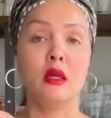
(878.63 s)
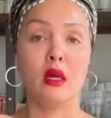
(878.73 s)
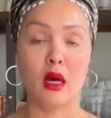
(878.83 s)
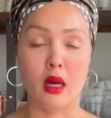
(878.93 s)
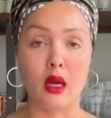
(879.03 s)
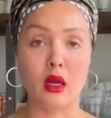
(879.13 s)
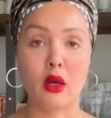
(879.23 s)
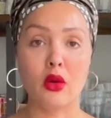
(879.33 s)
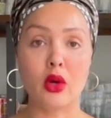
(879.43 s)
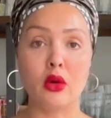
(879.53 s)

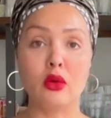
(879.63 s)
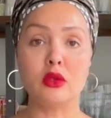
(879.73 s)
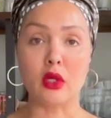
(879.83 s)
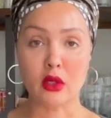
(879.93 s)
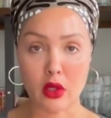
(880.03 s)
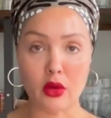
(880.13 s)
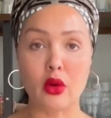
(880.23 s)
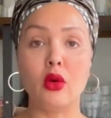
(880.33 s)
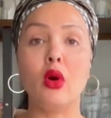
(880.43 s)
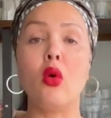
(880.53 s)
cocoa, dark
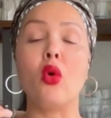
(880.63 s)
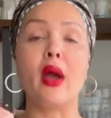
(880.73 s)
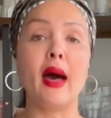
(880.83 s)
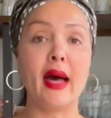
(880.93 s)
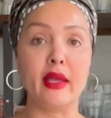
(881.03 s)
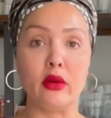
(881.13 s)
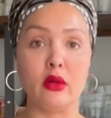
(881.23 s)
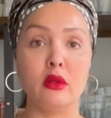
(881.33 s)
cocoa, or higher.